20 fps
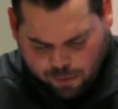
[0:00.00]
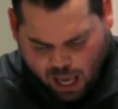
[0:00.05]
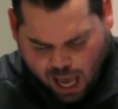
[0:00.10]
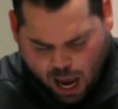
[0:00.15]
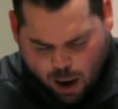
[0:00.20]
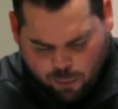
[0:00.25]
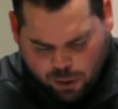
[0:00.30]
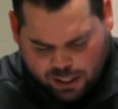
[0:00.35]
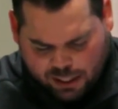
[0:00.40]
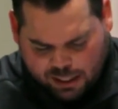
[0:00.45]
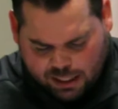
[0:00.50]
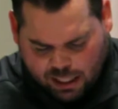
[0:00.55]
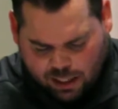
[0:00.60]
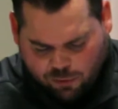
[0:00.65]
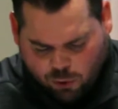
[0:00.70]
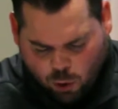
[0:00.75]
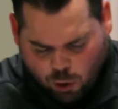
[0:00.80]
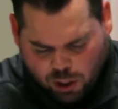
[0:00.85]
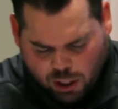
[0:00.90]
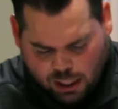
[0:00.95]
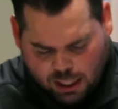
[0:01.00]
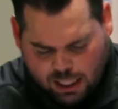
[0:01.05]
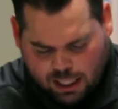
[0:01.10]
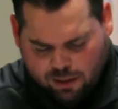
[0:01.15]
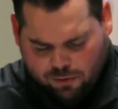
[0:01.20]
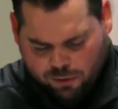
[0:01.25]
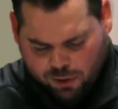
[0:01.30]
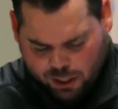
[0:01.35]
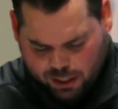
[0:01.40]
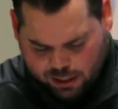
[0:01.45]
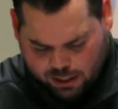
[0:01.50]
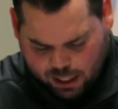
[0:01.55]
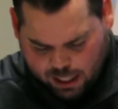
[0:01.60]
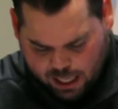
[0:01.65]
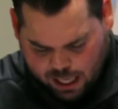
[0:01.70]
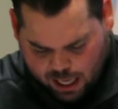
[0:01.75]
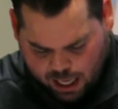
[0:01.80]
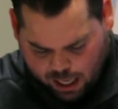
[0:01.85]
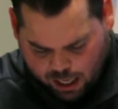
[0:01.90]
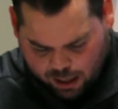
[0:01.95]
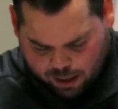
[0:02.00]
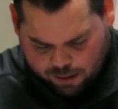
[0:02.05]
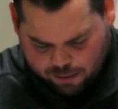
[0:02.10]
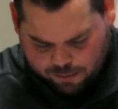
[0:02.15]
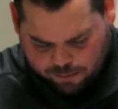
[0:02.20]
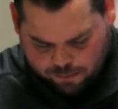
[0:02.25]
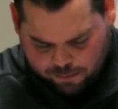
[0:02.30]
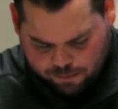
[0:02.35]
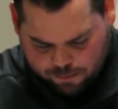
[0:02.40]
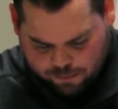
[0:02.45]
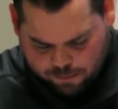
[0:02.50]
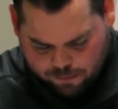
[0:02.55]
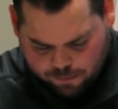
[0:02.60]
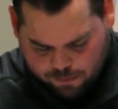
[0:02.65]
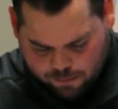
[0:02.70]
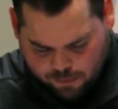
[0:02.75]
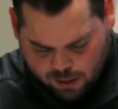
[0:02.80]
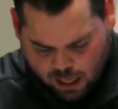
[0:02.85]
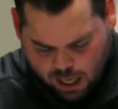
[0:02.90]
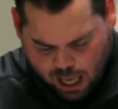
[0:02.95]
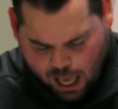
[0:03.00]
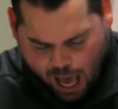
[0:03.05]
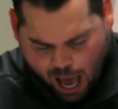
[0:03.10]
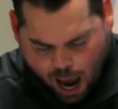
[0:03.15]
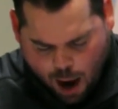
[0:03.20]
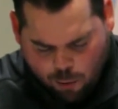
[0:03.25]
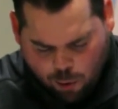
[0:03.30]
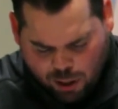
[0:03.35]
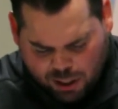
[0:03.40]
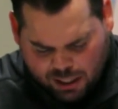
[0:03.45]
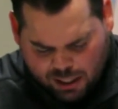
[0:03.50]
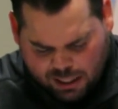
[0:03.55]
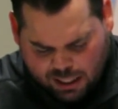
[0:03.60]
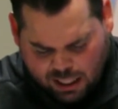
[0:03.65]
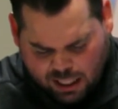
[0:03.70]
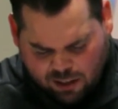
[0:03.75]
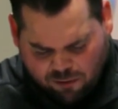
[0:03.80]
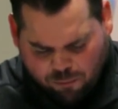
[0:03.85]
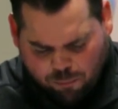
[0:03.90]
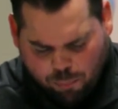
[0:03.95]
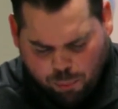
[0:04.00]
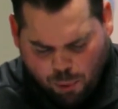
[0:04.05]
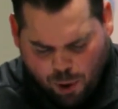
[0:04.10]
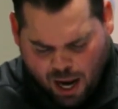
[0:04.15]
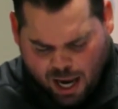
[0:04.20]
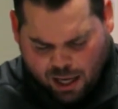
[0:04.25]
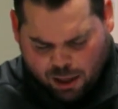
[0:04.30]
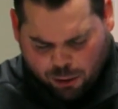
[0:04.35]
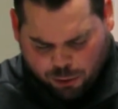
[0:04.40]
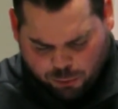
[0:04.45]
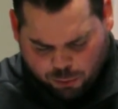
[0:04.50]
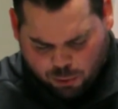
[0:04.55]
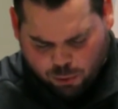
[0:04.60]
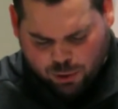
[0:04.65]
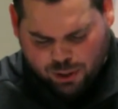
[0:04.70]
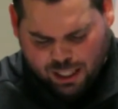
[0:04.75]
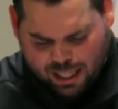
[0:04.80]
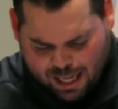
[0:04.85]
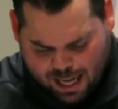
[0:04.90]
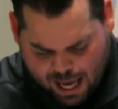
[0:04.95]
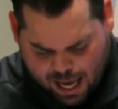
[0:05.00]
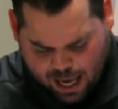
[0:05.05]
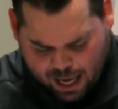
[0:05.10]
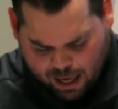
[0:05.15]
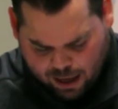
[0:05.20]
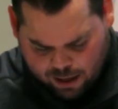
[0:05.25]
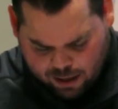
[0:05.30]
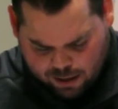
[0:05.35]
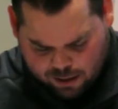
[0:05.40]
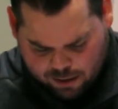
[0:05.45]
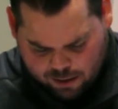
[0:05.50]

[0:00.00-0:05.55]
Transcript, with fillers: I receive your deliverance today. I receive breakthrough today